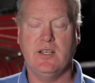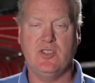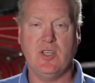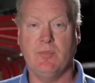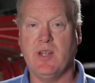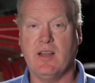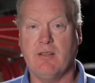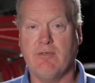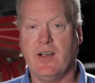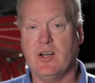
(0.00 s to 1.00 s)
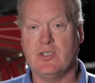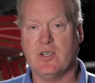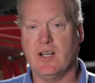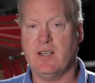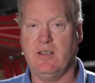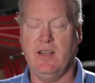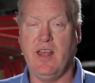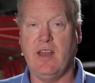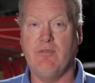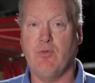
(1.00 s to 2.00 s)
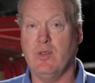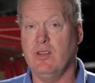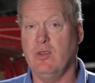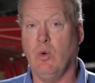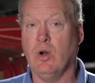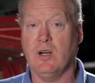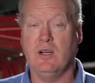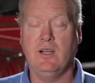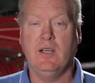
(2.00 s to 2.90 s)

jumped out of the fire truck and headed for the door.